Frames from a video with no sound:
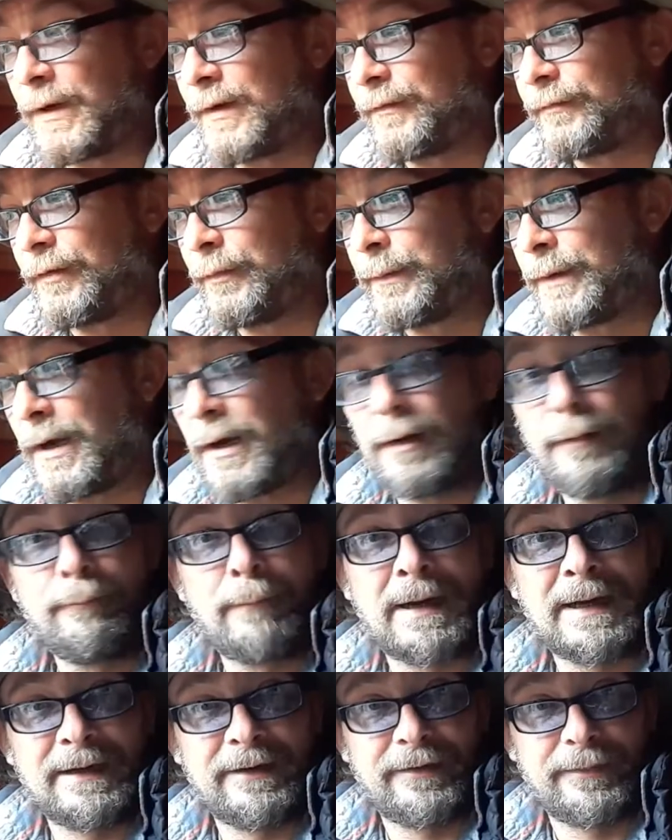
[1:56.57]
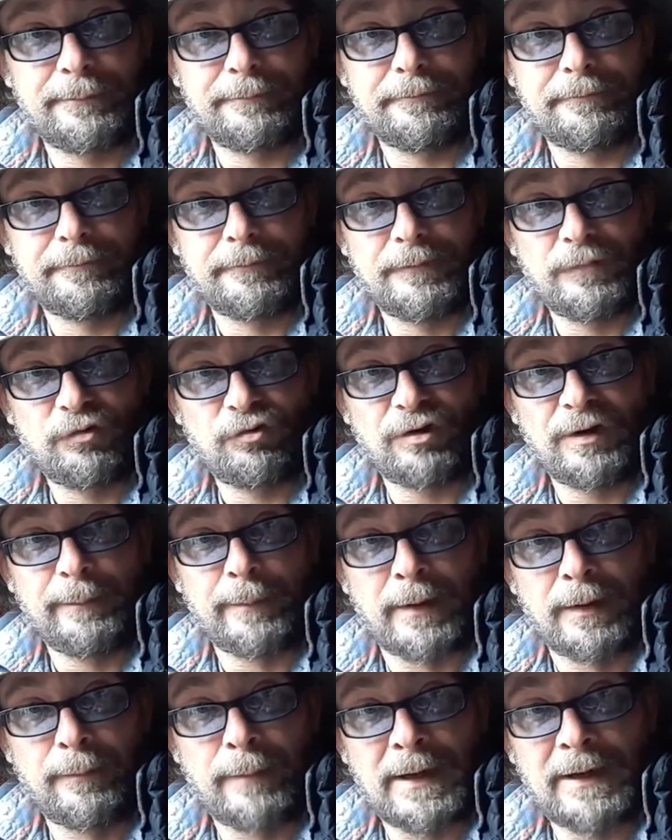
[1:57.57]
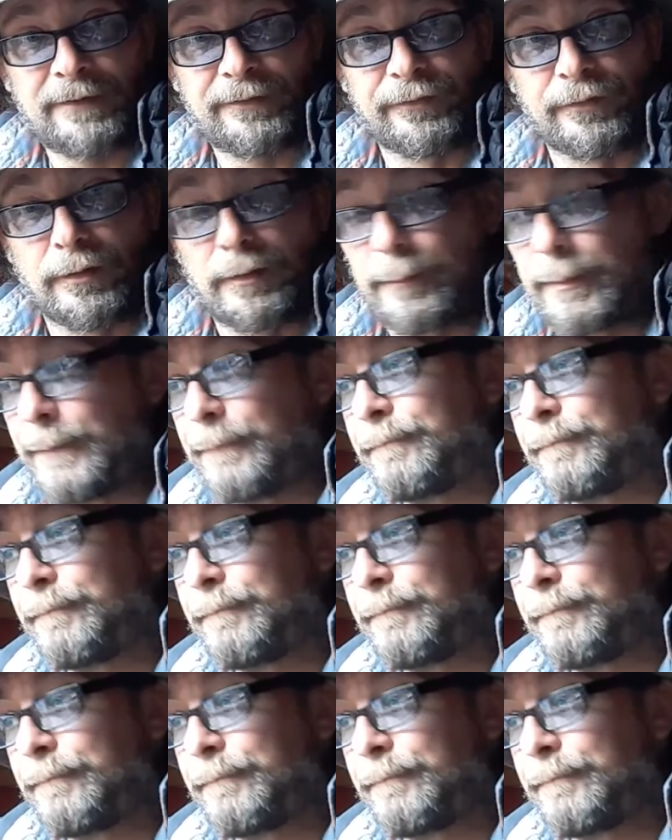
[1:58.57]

doing a homemade cheapo backstop.